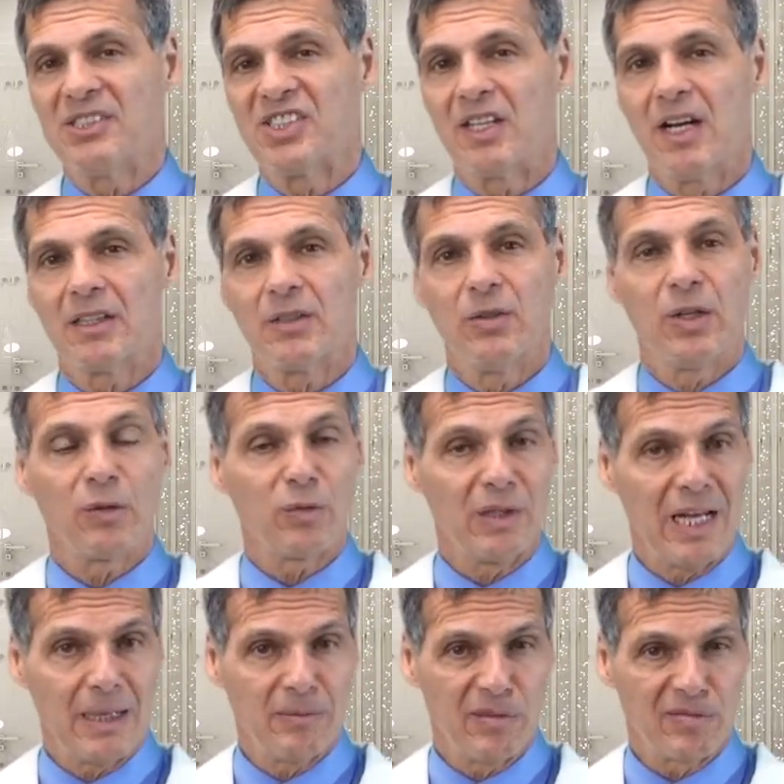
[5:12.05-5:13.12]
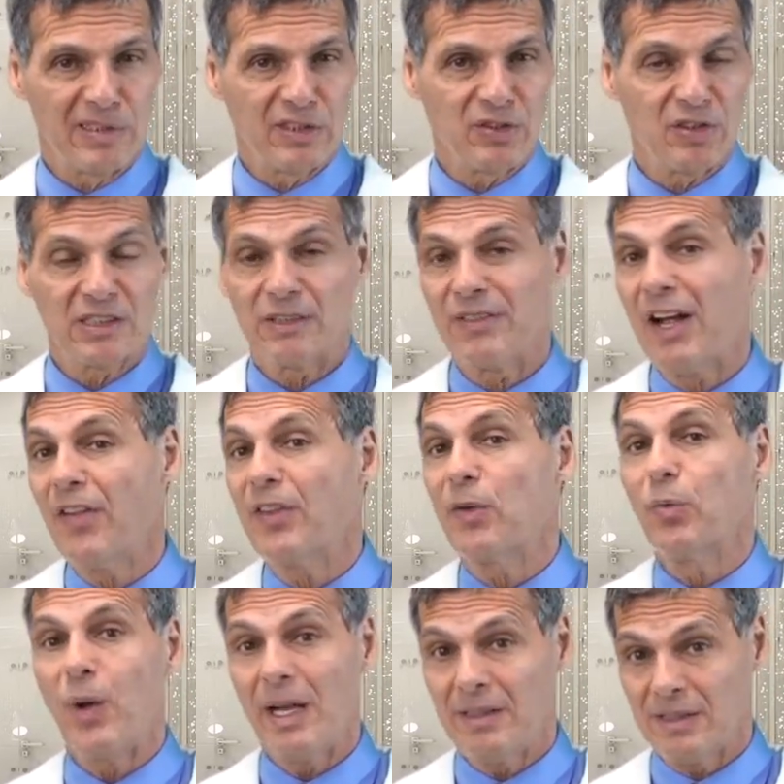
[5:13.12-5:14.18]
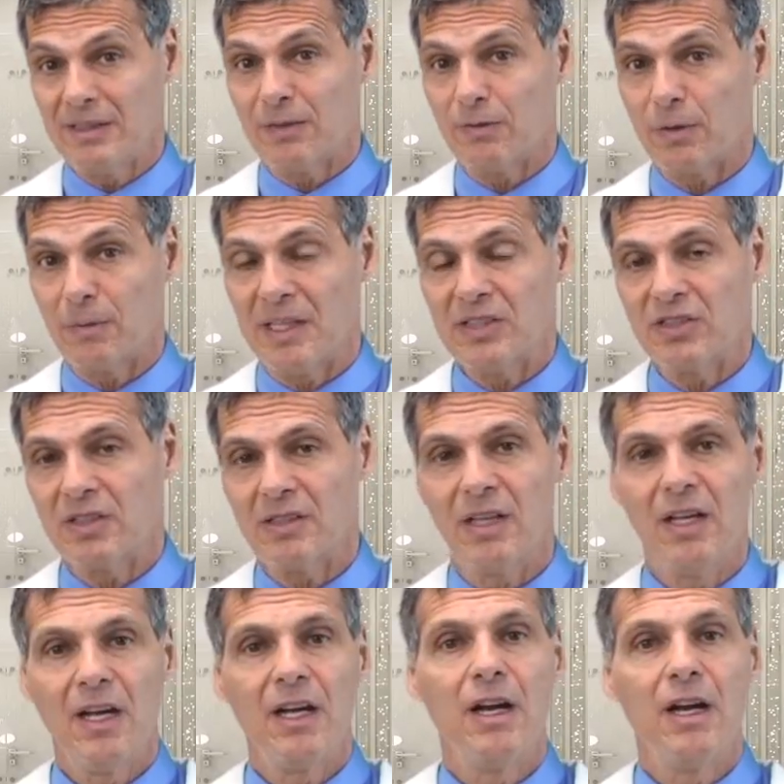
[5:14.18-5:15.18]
It's an ongoing, reliable resource of health and wellness information